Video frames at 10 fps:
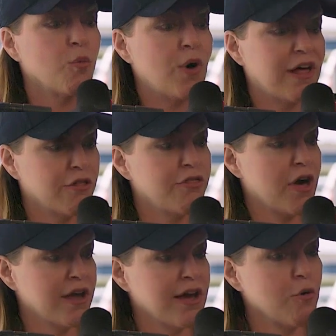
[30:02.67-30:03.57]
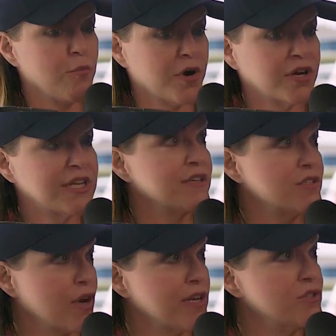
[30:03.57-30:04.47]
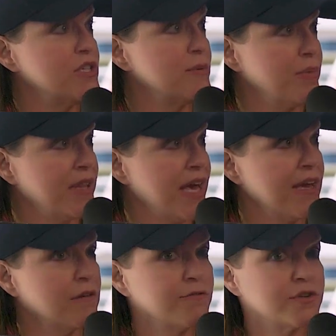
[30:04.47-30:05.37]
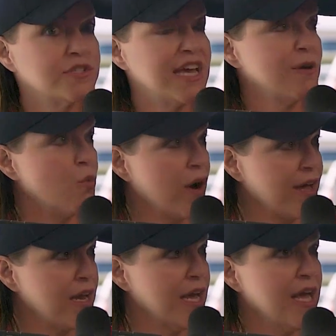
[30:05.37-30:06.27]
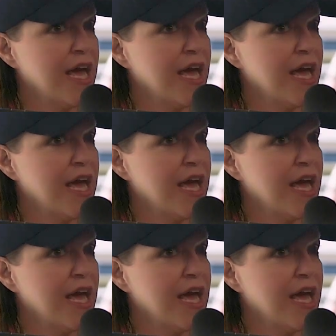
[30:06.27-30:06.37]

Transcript: a well thought out marketing strategy and plan for day one,